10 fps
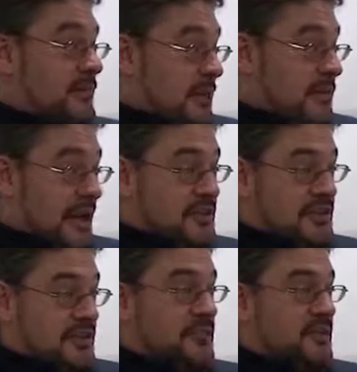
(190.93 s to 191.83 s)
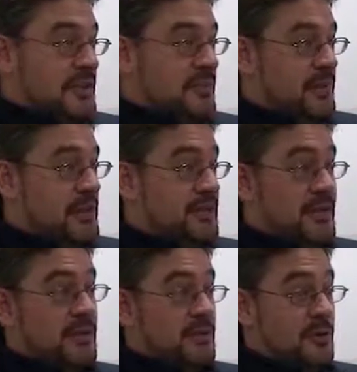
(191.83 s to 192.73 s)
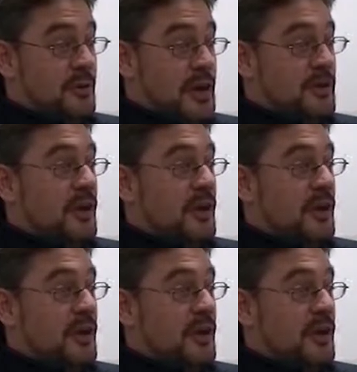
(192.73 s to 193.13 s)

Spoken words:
people actually did read the bids and they thought about the